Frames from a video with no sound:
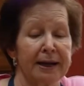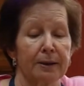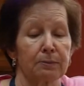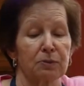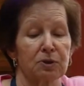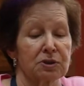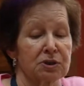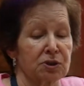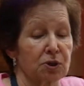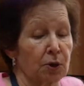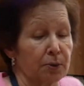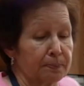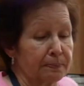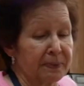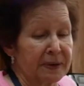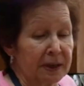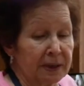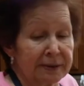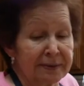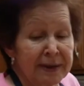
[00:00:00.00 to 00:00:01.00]
I'm going to start
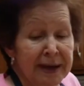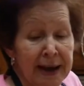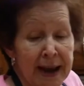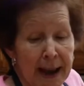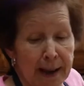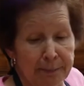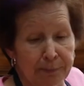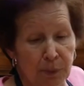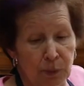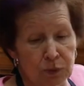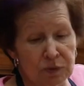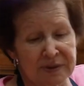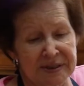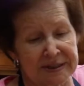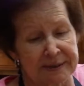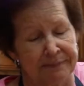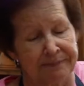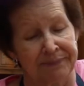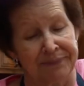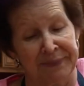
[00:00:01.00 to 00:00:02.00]
peeling the
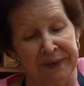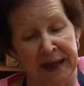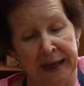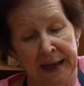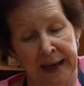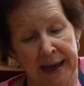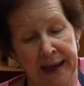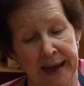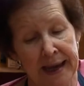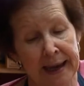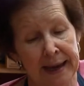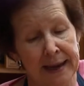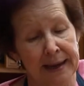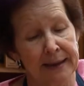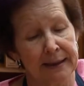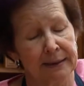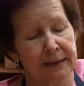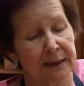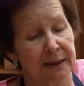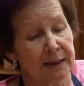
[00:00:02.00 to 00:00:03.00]
apples.
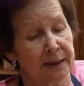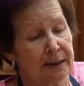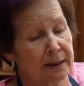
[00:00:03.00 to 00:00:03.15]
And